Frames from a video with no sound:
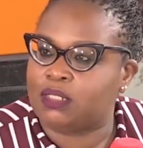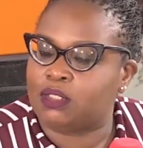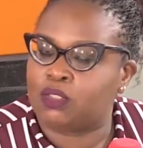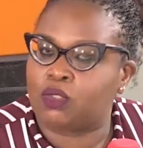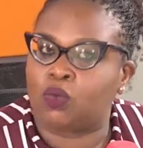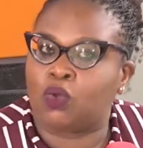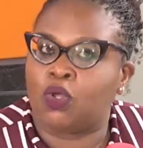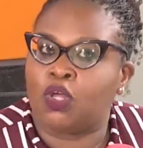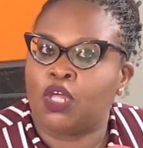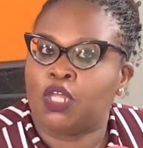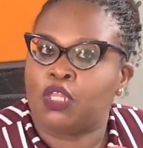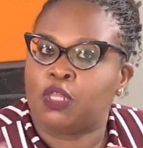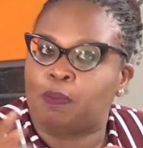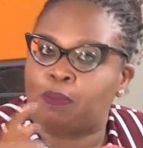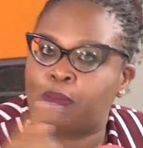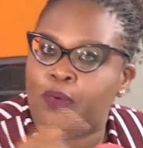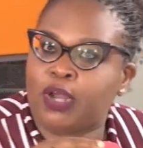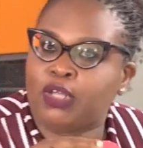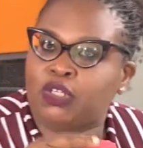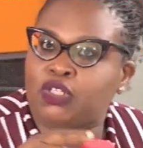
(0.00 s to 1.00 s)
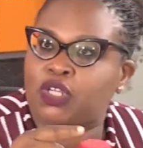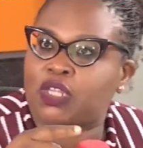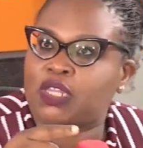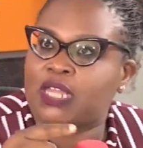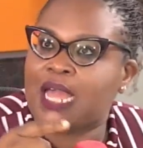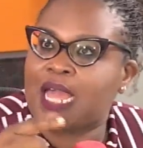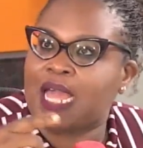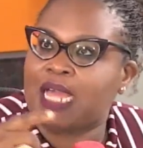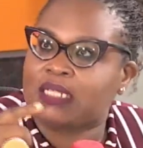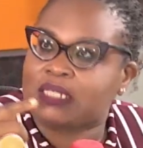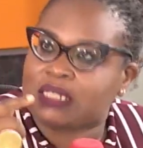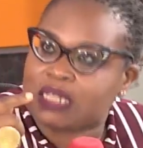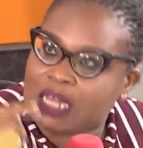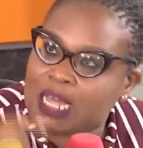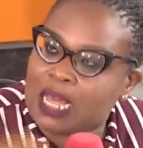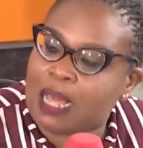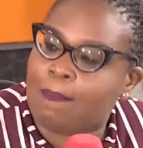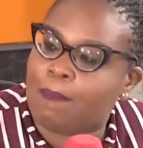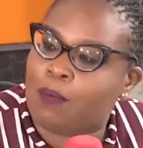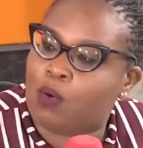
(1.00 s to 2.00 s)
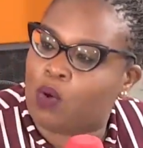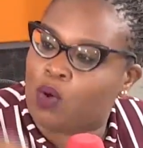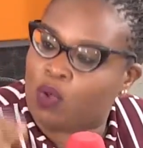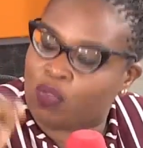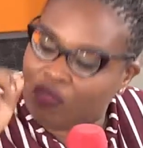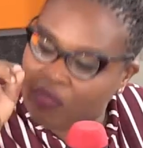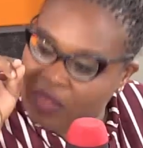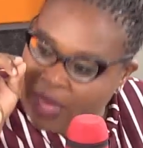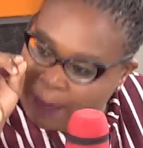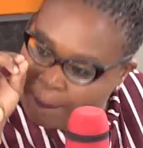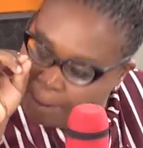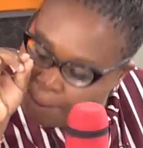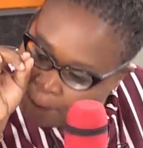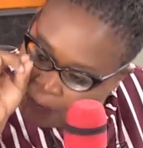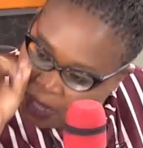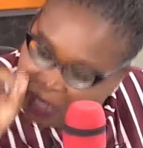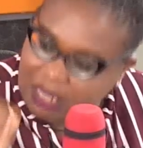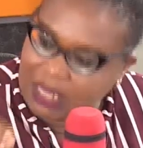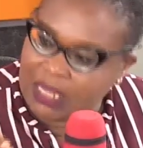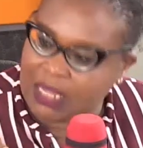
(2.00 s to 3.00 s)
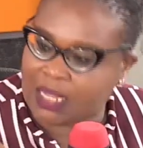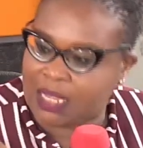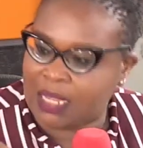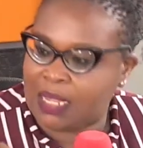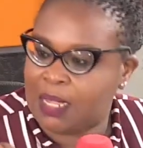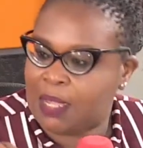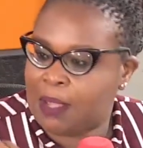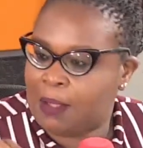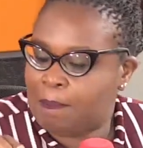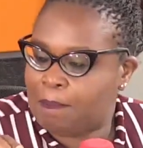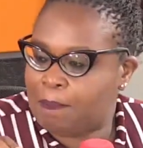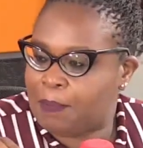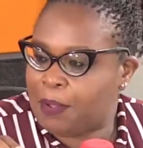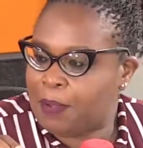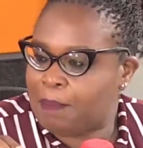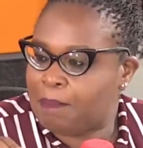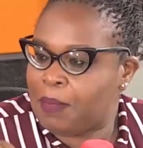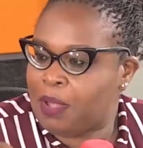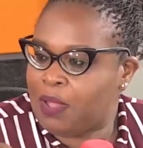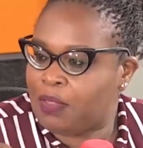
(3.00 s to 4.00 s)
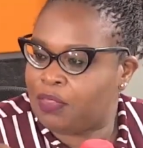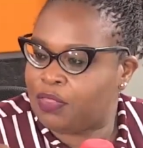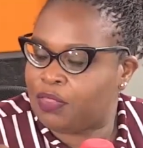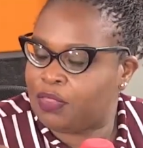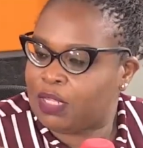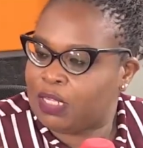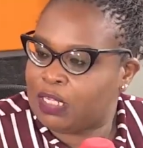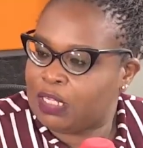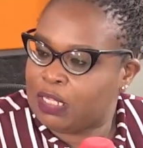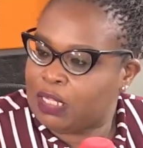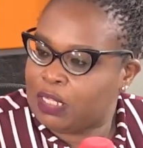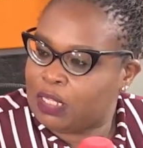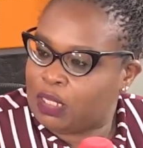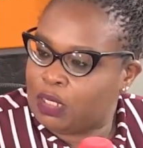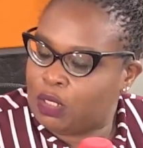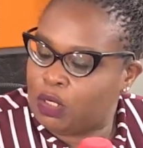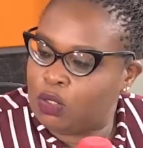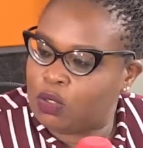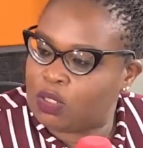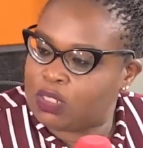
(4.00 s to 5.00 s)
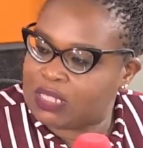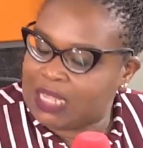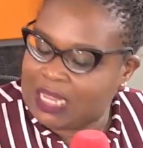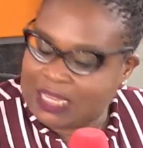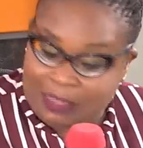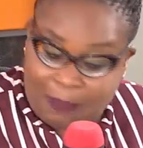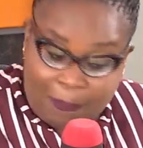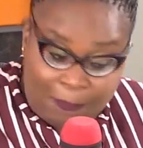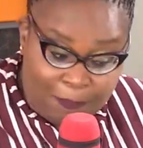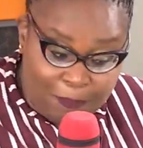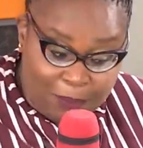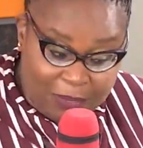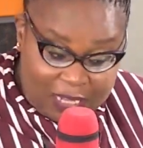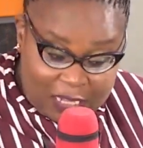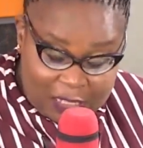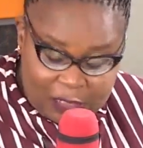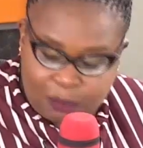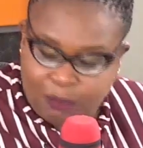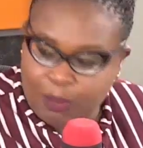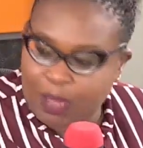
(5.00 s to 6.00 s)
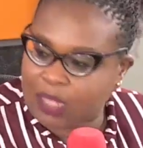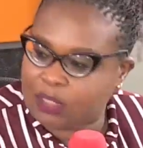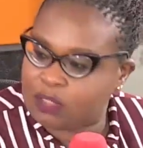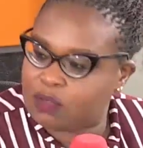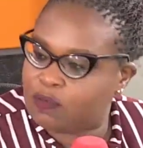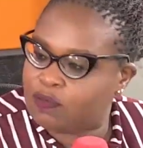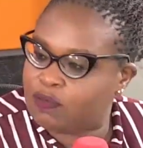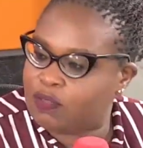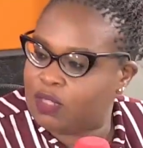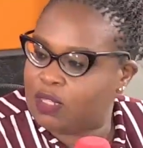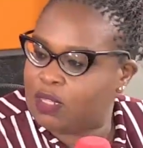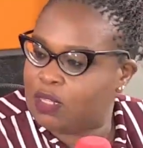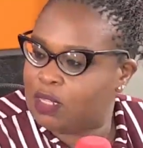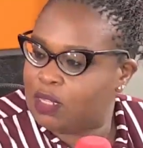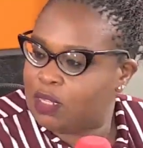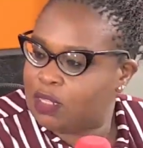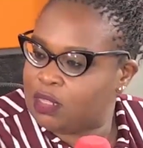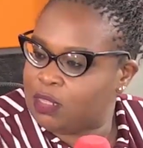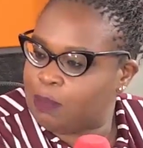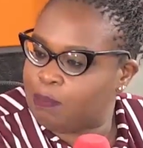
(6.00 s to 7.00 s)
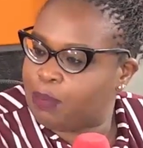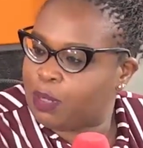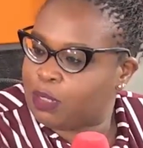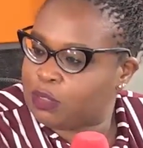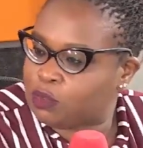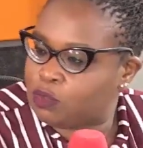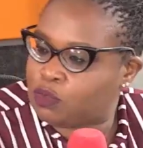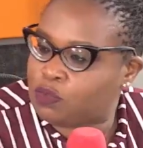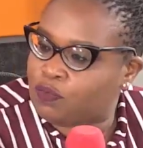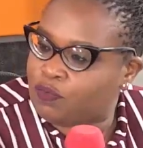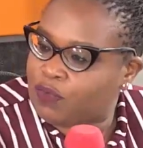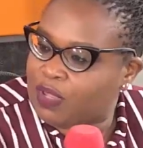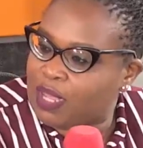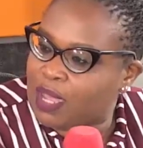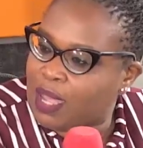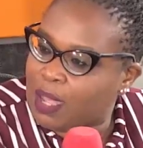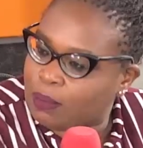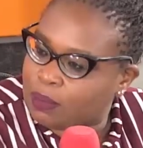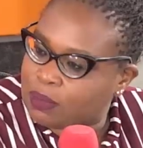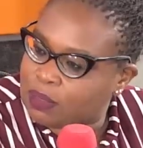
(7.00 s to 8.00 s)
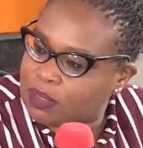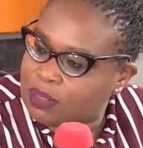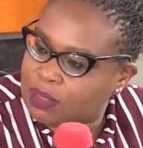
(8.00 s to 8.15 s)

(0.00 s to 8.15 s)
So the pressure that has come on that money per month looks like the biggest part of the puzzle to figure out.